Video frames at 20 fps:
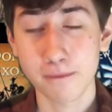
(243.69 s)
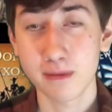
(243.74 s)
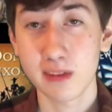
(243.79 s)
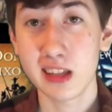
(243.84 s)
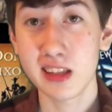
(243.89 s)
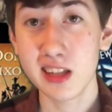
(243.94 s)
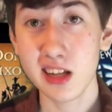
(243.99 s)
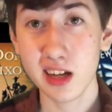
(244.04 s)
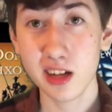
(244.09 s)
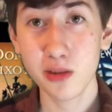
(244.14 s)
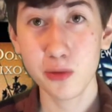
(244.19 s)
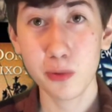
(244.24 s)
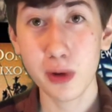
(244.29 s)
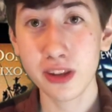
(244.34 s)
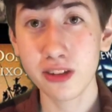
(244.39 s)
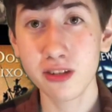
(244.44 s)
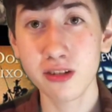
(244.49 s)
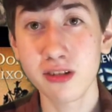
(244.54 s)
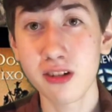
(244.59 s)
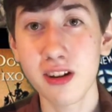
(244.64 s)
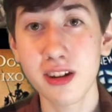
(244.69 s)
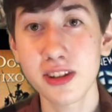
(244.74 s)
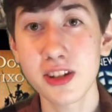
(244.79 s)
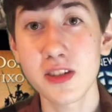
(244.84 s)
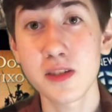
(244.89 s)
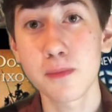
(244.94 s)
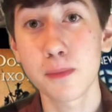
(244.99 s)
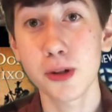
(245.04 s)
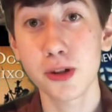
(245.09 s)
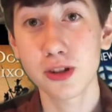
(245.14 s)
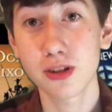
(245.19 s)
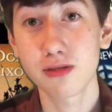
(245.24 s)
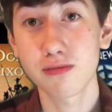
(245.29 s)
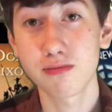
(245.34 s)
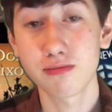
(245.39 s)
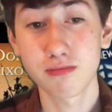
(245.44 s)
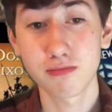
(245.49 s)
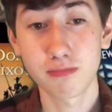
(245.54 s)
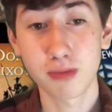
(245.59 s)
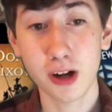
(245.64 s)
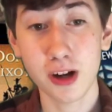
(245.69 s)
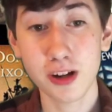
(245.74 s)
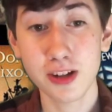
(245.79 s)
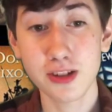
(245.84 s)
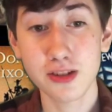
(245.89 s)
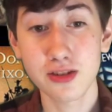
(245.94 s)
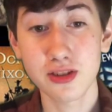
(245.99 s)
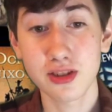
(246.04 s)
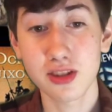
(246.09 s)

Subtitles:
In the end, whether or not this book broadens